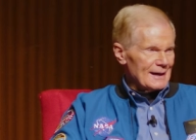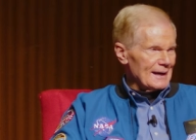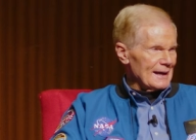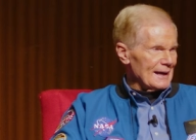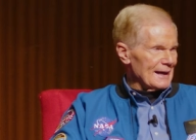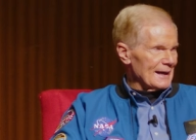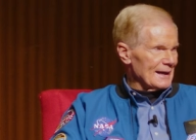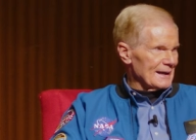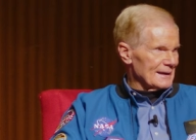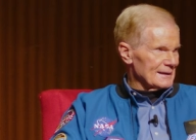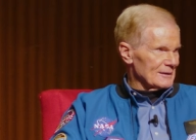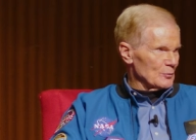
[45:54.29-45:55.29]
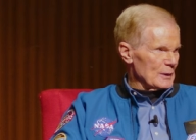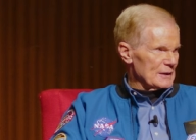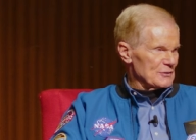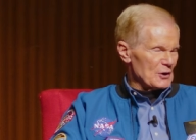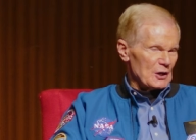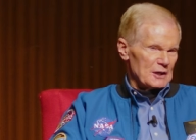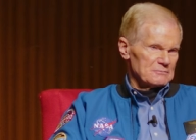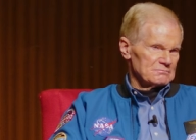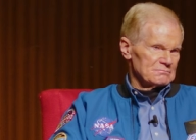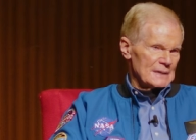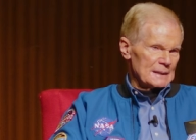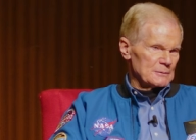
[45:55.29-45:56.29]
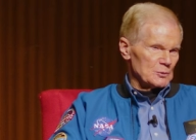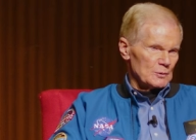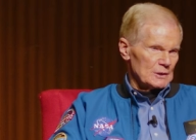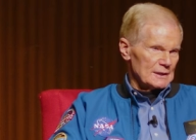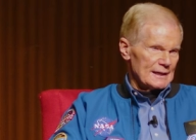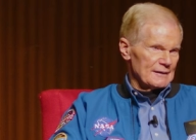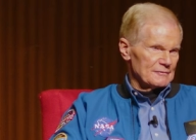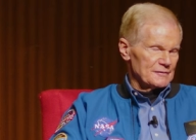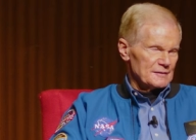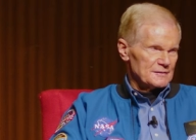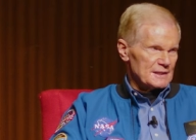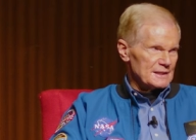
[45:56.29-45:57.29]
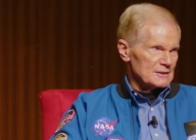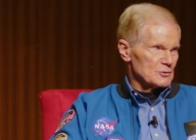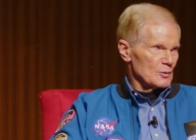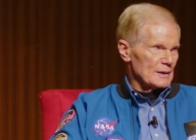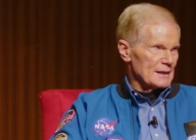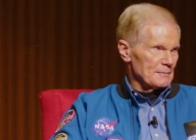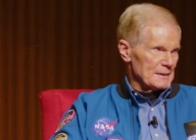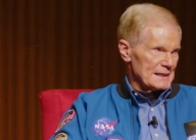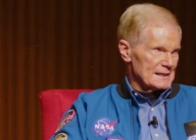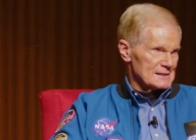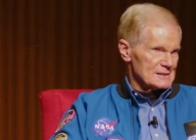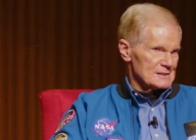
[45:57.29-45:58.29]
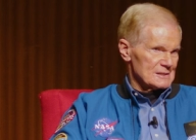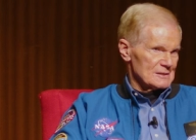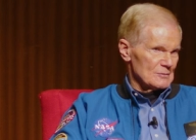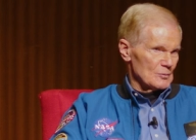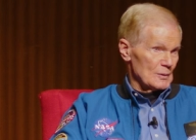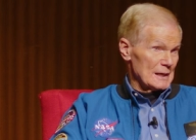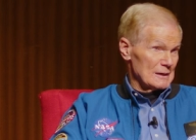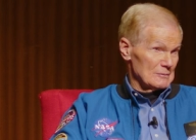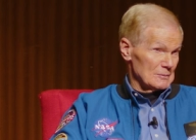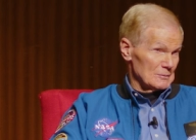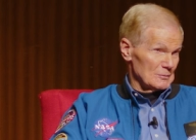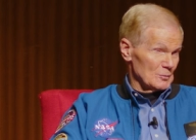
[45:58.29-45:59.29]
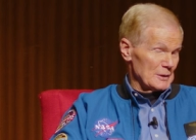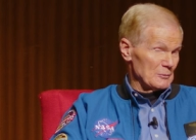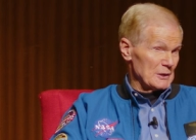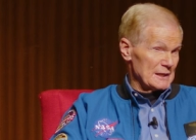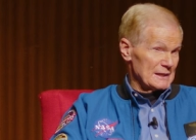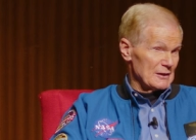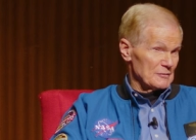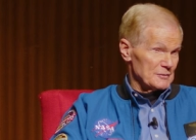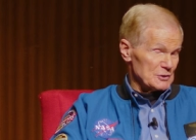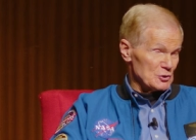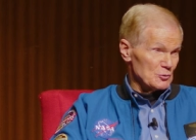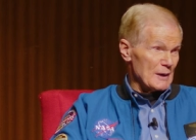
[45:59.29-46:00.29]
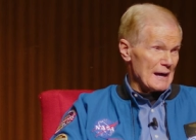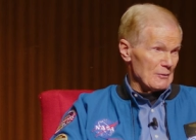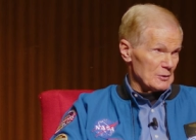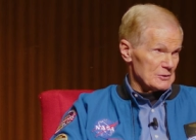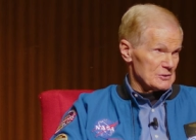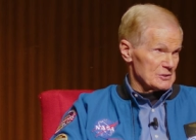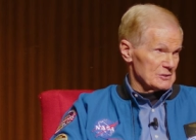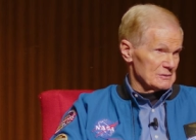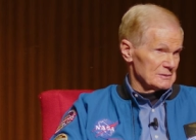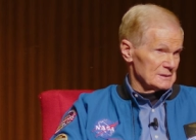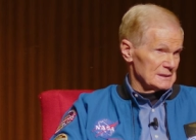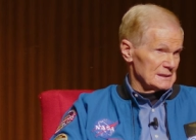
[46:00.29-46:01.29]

And we thought maybe we'll have 15, 20 minutes. Well, we were in there for two hours.